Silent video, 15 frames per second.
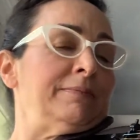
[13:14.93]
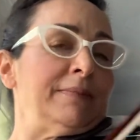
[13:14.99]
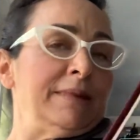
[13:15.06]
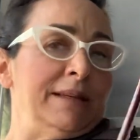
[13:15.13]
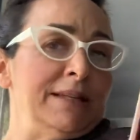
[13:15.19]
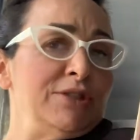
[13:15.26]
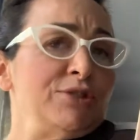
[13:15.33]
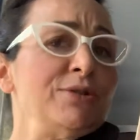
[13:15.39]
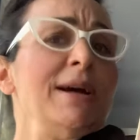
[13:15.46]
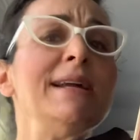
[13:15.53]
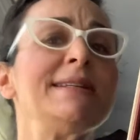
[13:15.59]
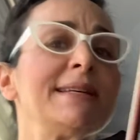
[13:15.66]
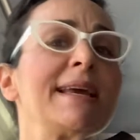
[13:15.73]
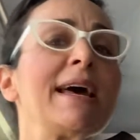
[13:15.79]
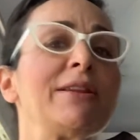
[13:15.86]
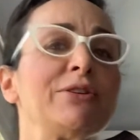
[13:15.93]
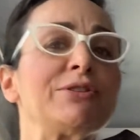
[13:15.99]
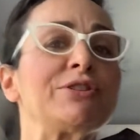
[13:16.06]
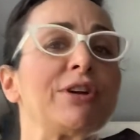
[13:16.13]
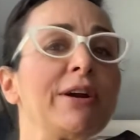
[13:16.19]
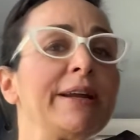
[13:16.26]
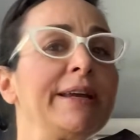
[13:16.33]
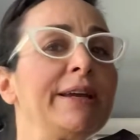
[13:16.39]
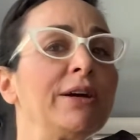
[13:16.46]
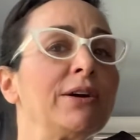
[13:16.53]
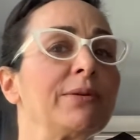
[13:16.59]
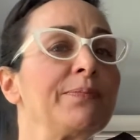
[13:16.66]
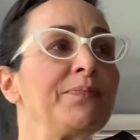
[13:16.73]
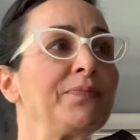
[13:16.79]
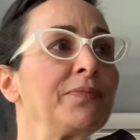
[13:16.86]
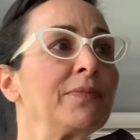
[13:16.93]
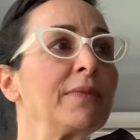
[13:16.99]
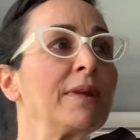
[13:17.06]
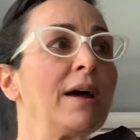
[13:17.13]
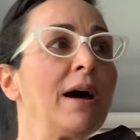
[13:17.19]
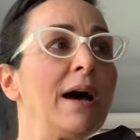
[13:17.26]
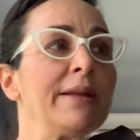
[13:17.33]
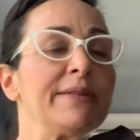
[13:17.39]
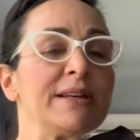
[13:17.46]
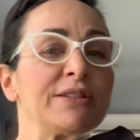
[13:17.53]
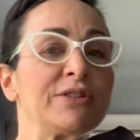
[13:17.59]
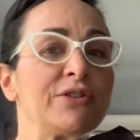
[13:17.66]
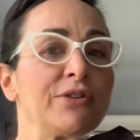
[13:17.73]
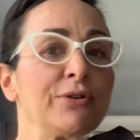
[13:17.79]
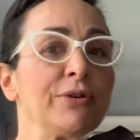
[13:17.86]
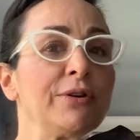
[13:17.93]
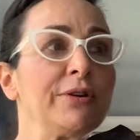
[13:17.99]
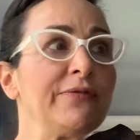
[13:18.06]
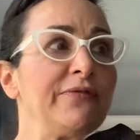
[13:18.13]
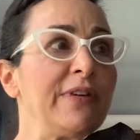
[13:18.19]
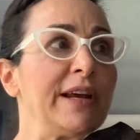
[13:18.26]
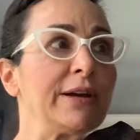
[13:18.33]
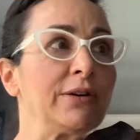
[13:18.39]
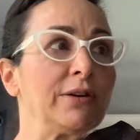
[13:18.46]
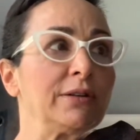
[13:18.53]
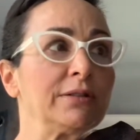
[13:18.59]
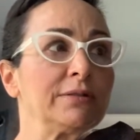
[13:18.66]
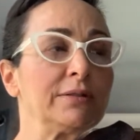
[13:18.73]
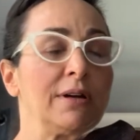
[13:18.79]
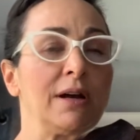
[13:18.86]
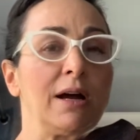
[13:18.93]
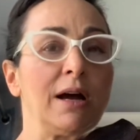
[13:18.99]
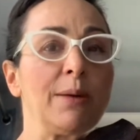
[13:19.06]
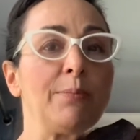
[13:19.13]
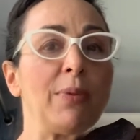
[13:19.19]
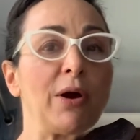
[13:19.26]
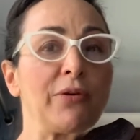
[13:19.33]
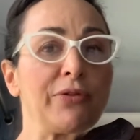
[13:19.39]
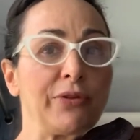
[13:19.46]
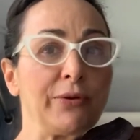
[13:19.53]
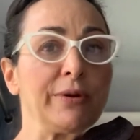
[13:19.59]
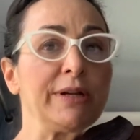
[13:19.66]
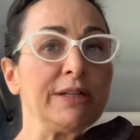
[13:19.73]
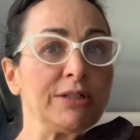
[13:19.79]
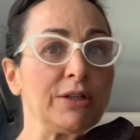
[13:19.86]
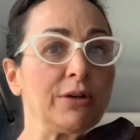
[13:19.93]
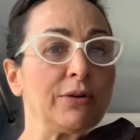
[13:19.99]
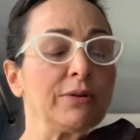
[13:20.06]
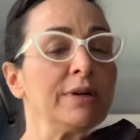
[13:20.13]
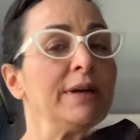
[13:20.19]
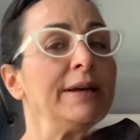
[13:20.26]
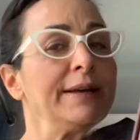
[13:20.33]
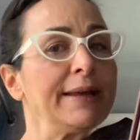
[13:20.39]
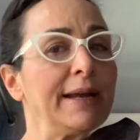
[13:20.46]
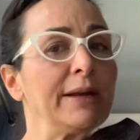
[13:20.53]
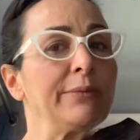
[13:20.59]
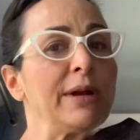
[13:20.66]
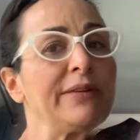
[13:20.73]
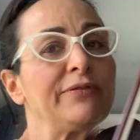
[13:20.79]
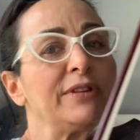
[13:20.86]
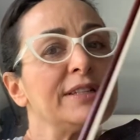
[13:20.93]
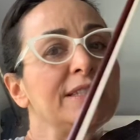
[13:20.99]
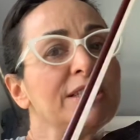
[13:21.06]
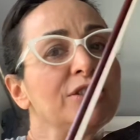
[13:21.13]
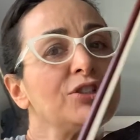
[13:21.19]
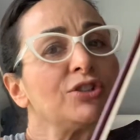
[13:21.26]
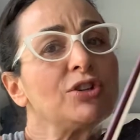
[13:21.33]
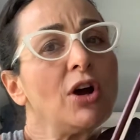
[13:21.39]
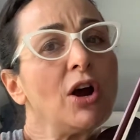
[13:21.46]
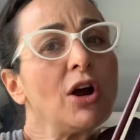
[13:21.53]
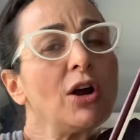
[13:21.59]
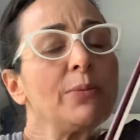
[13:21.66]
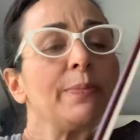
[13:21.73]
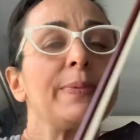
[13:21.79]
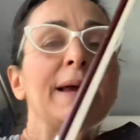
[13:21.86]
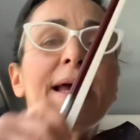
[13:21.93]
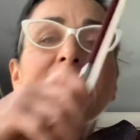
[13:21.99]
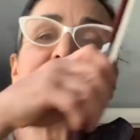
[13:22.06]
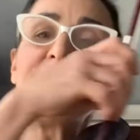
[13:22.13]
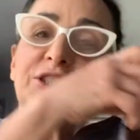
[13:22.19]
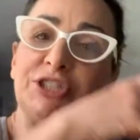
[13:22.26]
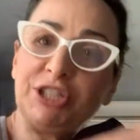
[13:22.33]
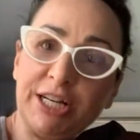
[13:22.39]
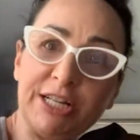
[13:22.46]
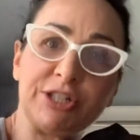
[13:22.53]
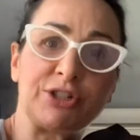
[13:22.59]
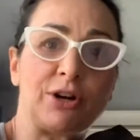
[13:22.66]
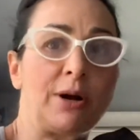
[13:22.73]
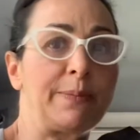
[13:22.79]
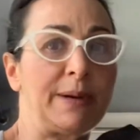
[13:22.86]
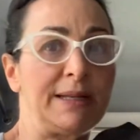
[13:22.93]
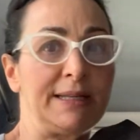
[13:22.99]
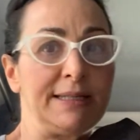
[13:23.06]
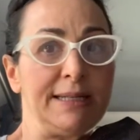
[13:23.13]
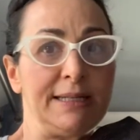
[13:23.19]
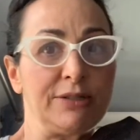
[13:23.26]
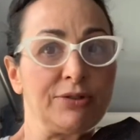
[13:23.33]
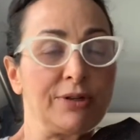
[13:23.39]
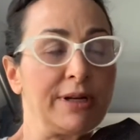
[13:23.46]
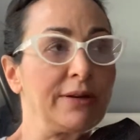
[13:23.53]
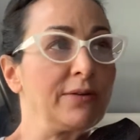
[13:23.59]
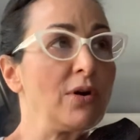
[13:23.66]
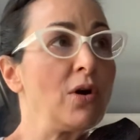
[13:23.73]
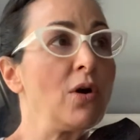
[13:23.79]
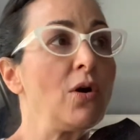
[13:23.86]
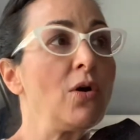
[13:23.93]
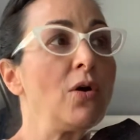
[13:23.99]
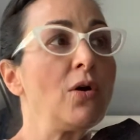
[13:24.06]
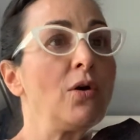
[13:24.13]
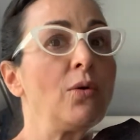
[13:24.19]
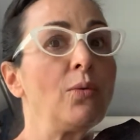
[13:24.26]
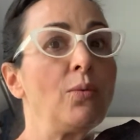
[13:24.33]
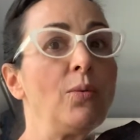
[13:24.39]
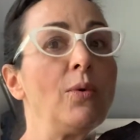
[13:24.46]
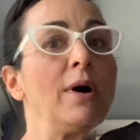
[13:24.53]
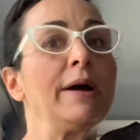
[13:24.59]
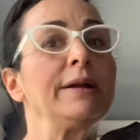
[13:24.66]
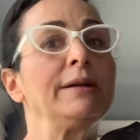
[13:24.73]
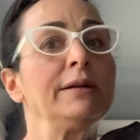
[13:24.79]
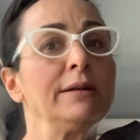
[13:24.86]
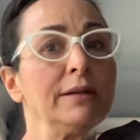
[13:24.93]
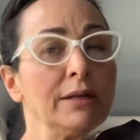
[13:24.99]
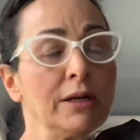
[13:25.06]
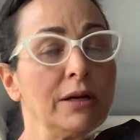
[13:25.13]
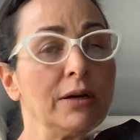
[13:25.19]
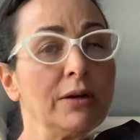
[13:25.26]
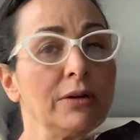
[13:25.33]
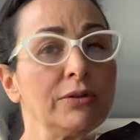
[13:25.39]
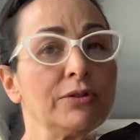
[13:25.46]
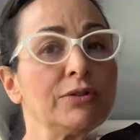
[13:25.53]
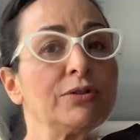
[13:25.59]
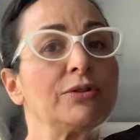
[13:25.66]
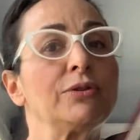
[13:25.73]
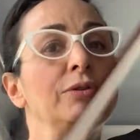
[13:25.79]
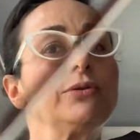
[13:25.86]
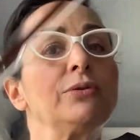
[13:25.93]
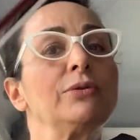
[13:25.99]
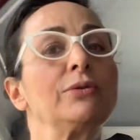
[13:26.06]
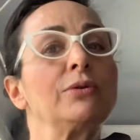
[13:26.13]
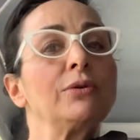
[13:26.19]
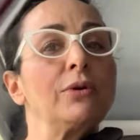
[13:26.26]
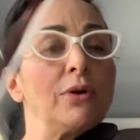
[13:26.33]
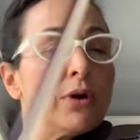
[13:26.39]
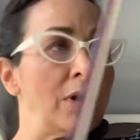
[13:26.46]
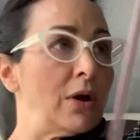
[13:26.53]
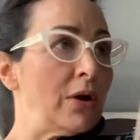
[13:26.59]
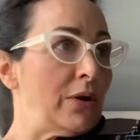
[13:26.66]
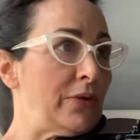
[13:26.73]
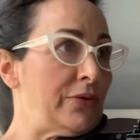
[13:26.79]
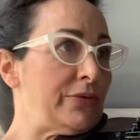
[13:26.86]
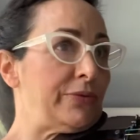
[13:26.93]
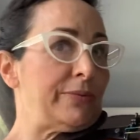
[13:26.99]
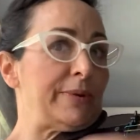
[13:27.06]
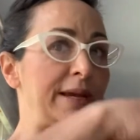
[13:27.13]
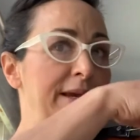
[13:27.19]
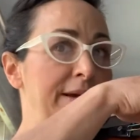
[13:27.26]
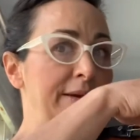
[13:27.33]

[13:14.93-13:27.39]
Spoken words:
Let's try it together, starting here on this 3rd finger on bar 32, getting ready for the D sharp and the G sharp on the D string. 1, 2, 3.